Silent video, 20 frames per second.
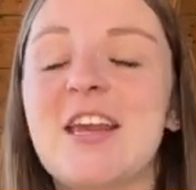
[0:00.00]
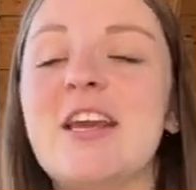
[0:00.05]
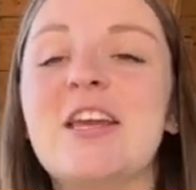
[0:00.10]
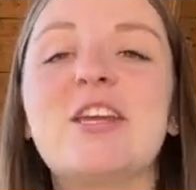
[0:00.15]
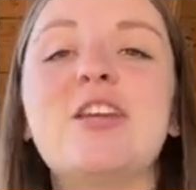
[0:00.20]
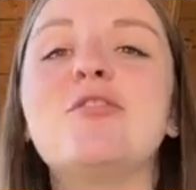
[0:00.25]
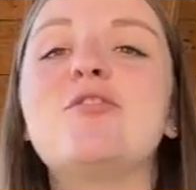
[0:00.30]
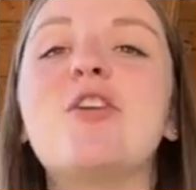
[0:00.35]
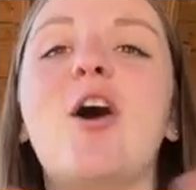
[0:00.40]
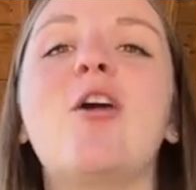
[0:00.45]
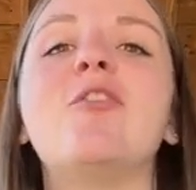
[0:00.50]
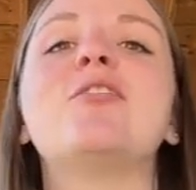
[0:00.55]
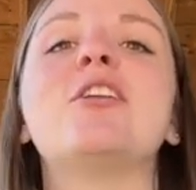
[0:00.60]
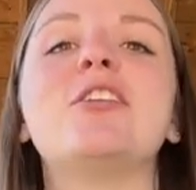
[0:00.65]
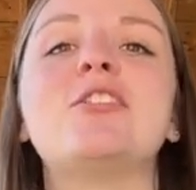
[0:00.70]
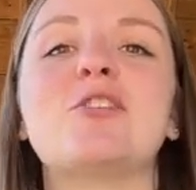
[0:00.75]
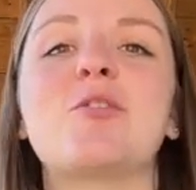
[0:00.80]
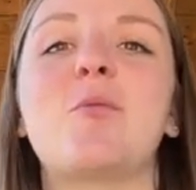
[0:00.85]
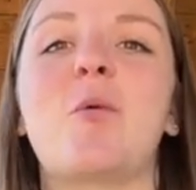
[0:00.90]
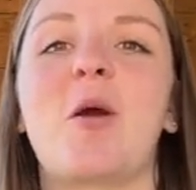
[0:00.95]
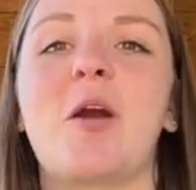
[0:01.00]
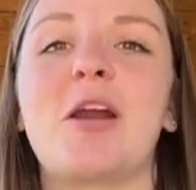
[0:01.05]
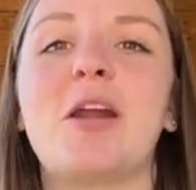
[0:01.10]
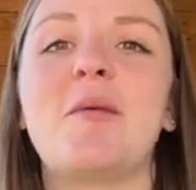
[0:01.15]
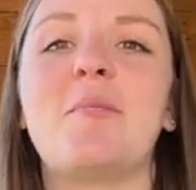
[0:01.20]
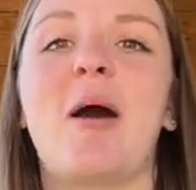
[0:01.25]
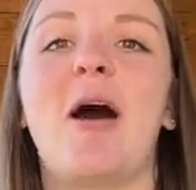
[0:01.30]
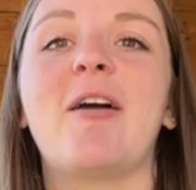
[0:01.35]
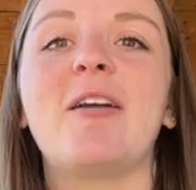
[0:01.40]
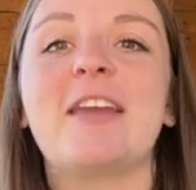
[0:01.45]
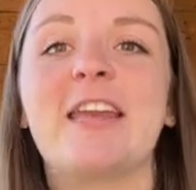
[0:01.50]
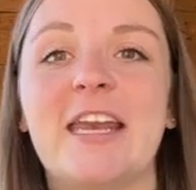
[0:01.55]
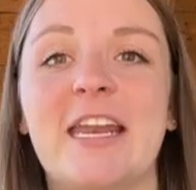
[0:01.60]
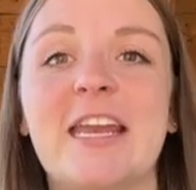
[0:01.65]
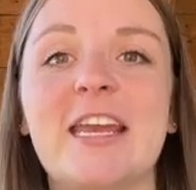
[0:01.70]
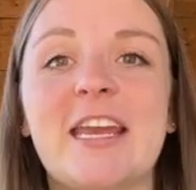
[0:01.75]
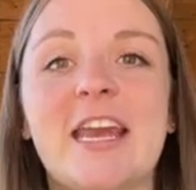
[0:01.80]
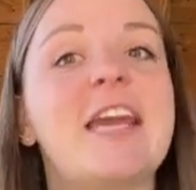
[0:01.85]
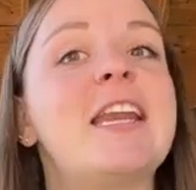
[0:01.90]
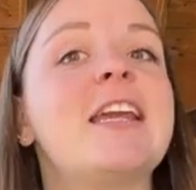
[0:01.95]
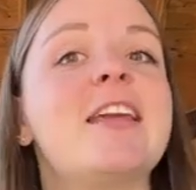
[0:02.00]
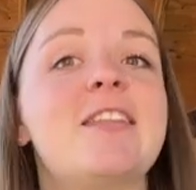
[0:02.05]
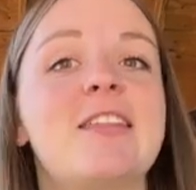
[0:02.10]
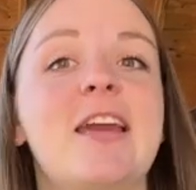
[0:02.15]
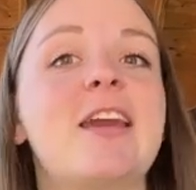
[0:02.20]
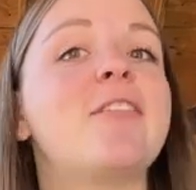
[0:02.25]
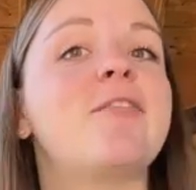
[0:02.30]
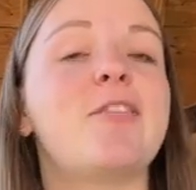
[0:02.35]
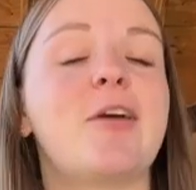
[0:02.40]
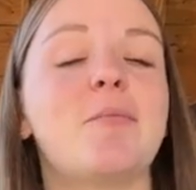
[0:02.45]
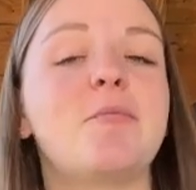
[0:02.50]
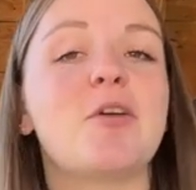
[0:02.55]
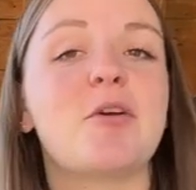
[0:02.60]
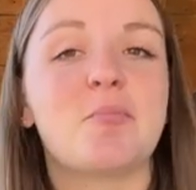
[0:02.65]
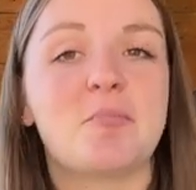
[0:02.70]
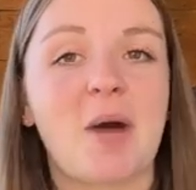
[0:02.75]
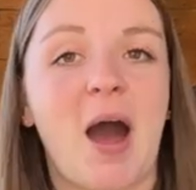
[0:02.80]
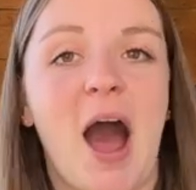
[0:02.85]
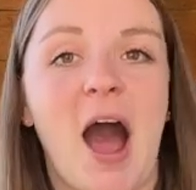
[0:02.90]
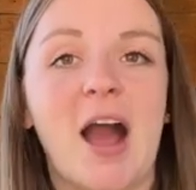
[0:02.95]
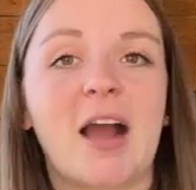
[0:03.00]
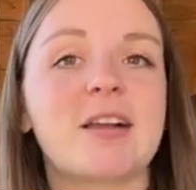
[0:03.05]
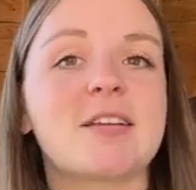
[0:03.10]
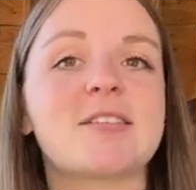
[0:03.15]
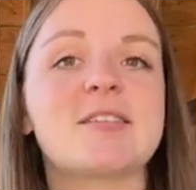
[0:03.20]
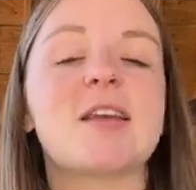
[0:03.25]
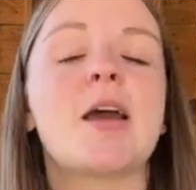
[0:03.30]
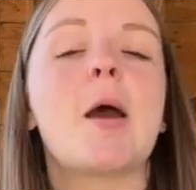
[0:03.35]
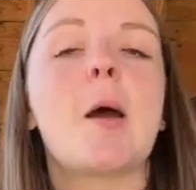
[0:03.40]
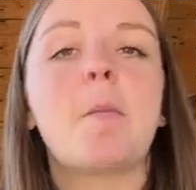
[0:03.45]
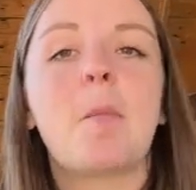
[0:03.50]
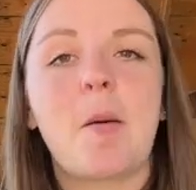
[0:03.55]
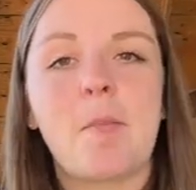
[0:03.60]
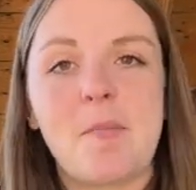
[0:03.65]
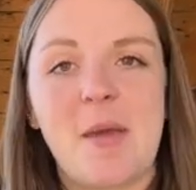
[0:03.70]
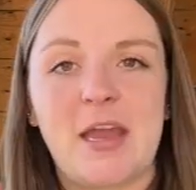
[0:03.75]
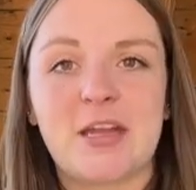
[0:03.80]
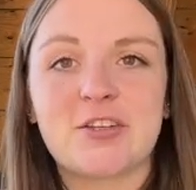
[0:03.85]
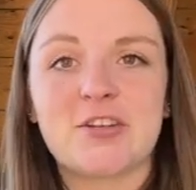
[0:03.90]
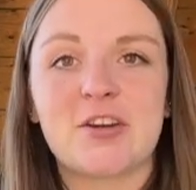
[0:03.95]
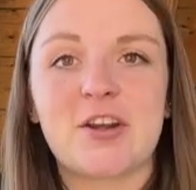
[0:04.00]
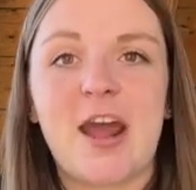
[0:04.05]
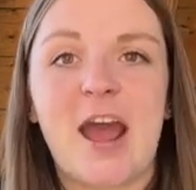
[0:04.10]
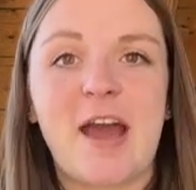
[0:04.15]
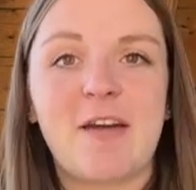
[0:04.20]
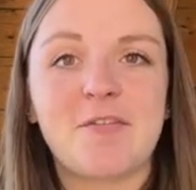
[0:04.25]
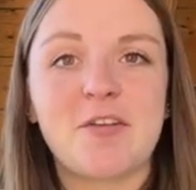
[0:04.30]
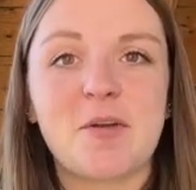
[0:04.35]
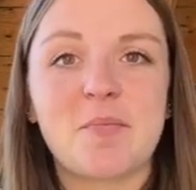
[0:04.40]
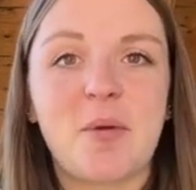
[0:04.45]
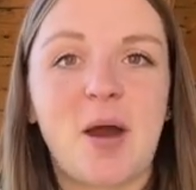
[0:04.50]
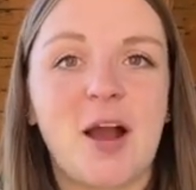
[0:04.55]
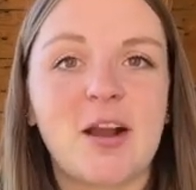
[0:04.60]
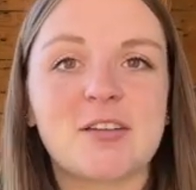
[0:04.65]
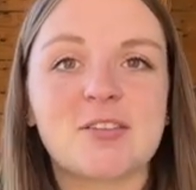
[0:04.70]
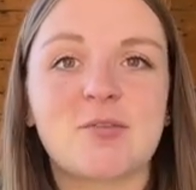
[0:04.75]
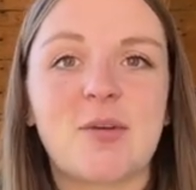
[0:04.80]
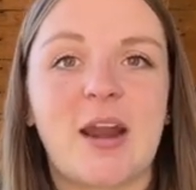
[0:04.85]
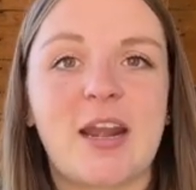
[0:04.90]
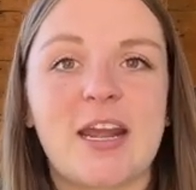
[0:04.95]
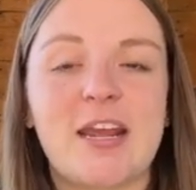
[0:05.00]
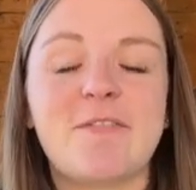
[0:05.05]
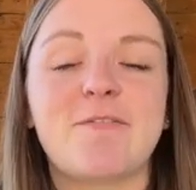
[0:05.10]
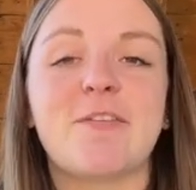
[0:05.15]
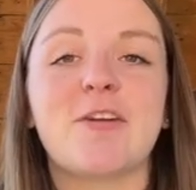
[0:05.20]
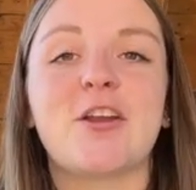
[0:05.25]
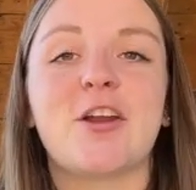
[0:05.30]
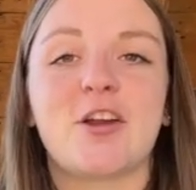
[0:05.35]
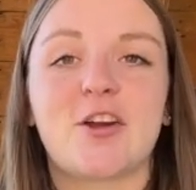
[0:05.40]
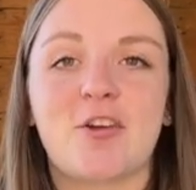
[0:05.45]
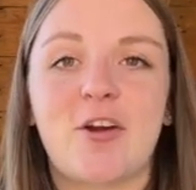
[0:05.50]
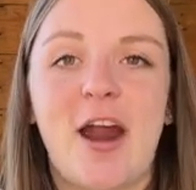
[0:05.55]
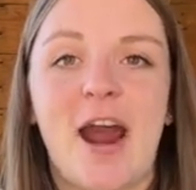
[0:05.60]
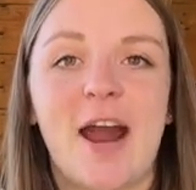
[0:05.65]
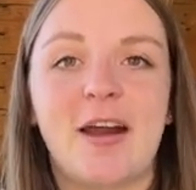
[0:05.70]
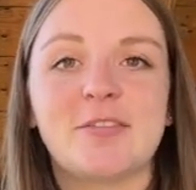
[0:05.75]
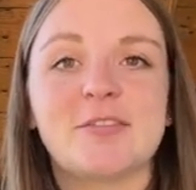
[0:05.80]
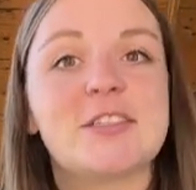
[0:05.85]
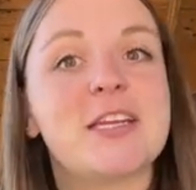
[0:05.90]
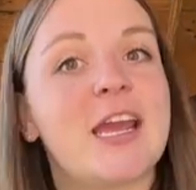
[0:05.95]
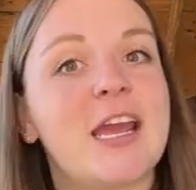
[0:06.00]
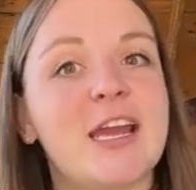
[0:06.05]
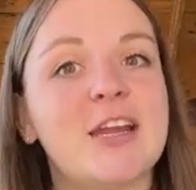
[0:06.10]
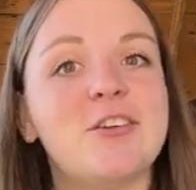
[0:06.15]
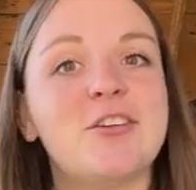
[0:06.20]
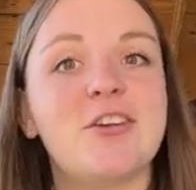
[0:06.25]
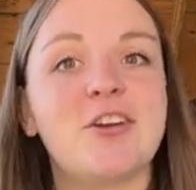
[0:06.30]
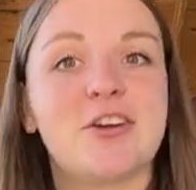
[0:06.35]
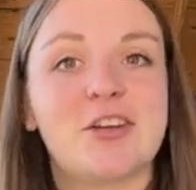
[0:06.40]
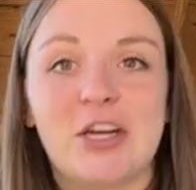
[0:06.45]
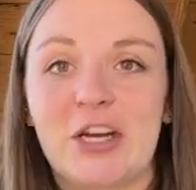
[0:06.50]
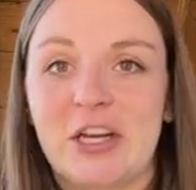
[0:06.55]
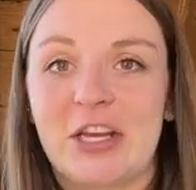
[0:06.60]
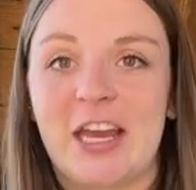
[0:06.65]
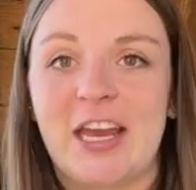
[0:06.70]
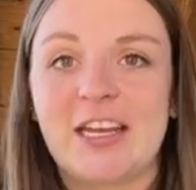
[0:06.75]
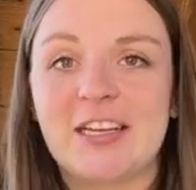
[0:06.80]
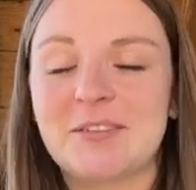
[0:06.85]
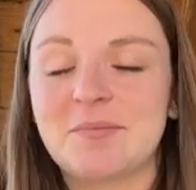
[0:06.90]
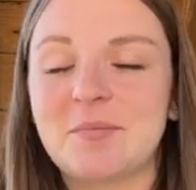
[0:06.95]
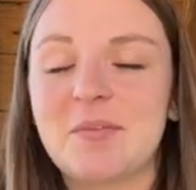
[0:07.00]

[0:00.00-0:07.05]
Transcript: You don't need to worry about getting anything from your box, but make sure to have your box ready for your craft and your cooking.